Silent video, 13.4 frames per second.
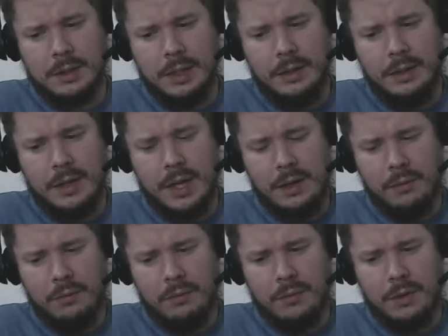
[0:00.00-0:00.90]
And
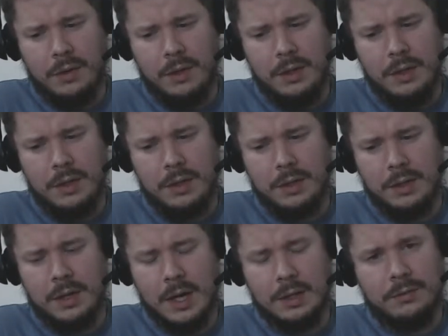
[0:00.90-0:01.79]
that really
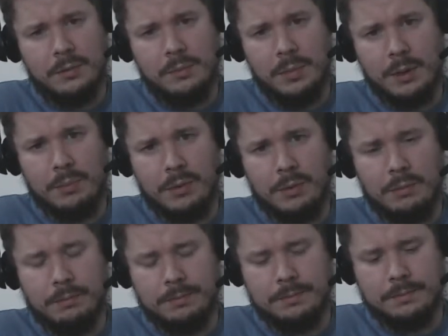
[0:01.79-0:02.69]
got to people.
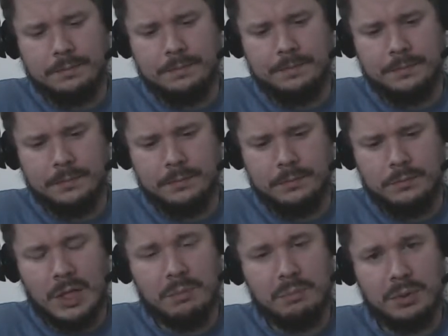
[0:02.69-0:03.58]

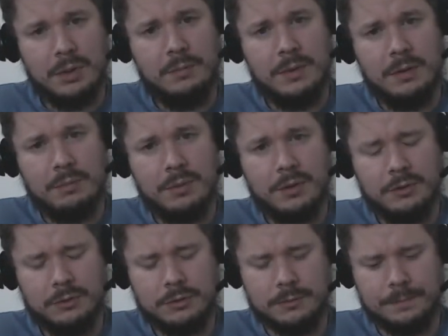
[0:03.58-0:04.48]
That put him in
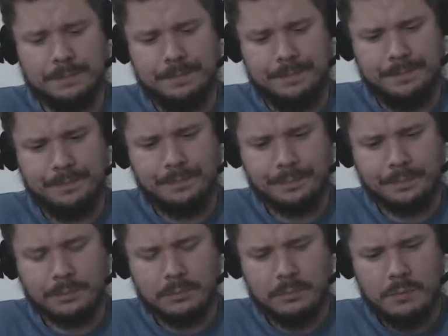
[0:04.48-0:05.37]
prison.
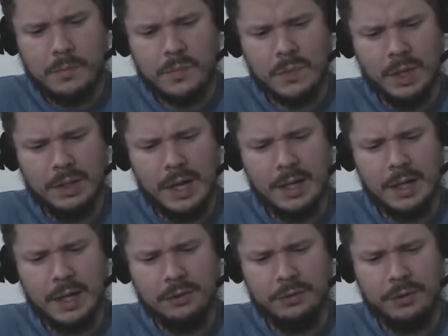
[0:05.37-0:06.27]

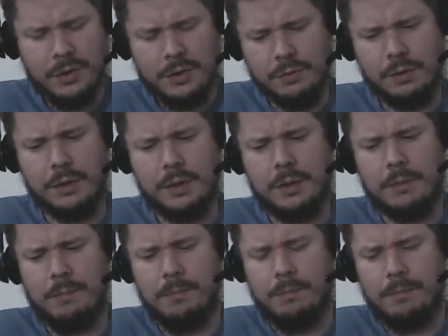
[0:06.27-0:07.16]
That executed him.